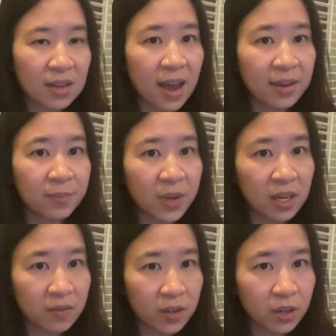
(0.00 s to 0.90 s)
I
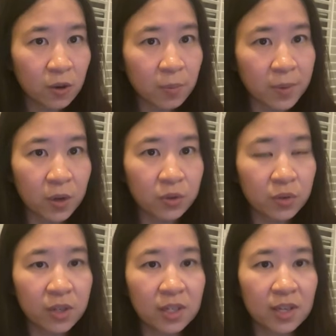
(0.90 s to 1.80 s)
made a video about
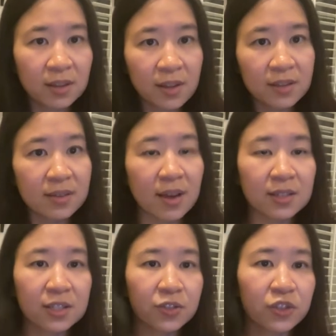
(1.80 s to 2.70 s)
doing the data
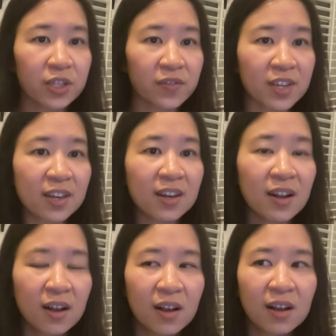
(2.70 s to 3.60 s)
scientist certificate.
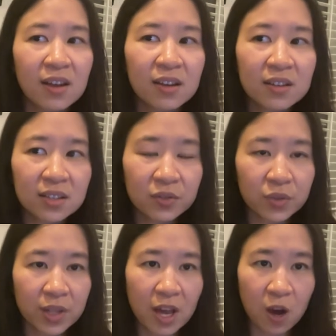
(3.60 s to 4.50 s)
It doesn't
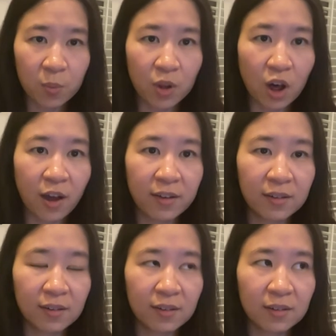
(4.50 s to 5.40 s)
really help a
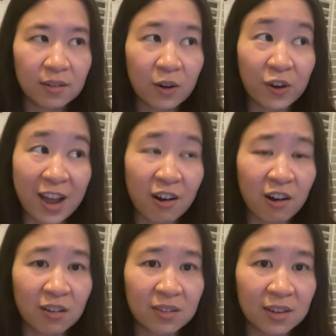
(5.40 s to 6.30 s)
lot or at
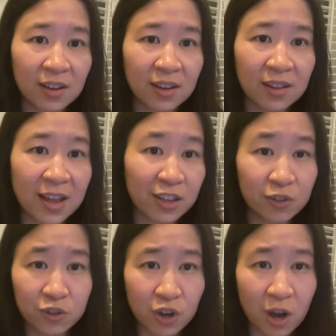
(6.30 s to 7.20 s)
all in landing
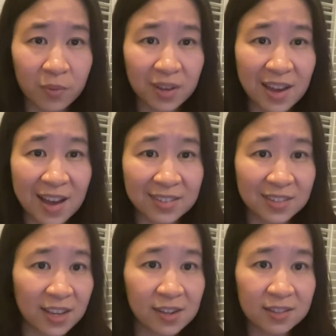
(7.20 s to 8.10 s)
a job as a
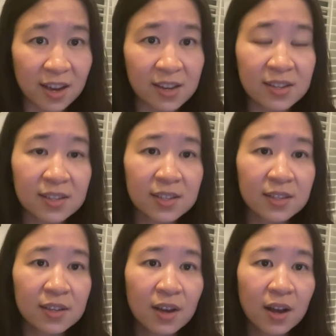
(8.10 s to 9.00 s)
data
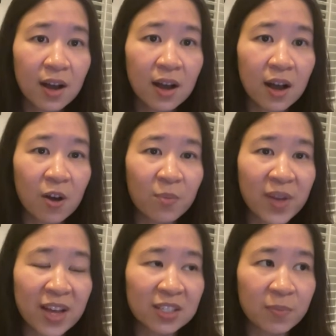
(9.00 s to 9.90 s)
scientist. Um,
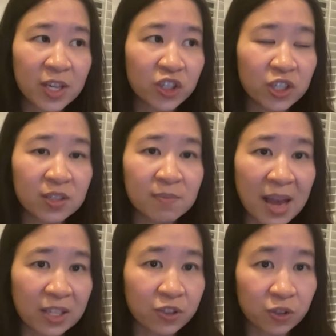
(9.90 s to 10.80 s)
as I mentioned,
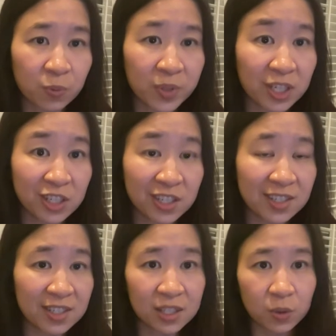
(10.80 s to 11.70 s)
master's or
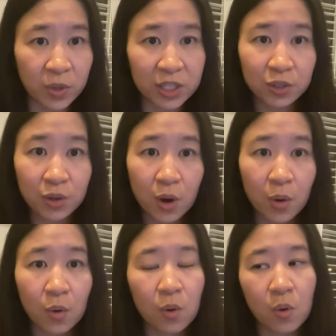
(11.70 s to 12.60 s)
PhD is a way to
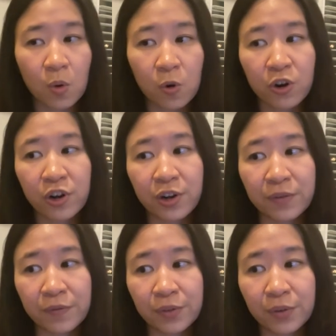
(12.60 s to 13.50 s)
go, or if
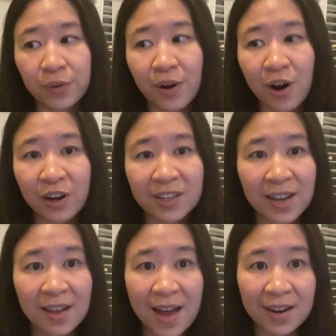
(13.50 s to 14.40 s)
you are a
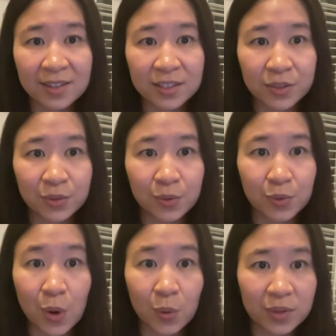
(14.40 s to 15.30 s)
data analyst who
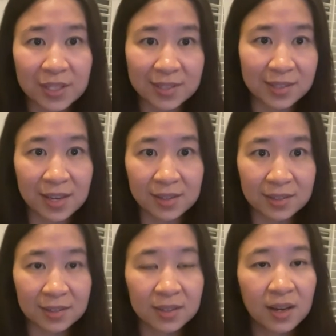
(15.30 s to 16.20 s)
know these
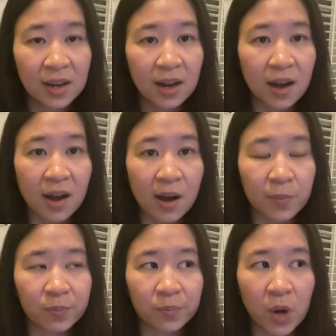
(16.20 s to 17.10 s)
things,
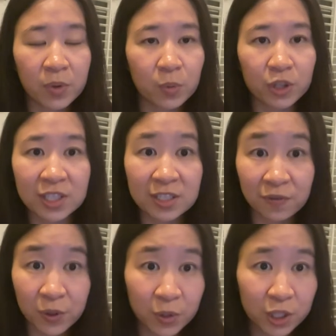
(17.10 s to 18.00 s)
um, probably worked in a
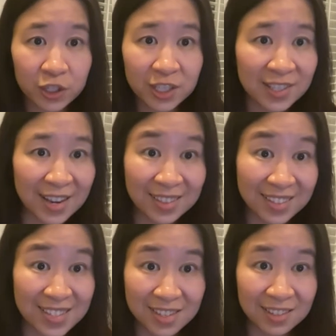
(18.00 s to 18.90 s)
few years, gained
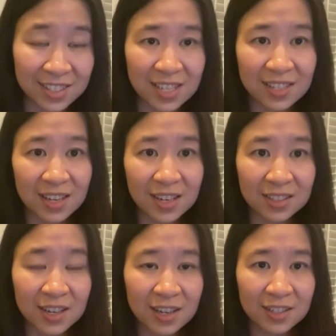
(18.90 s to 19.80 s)
these skills as a data
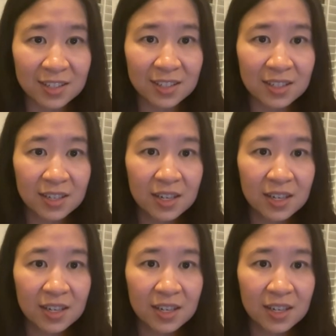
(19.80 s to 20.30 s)
scientist,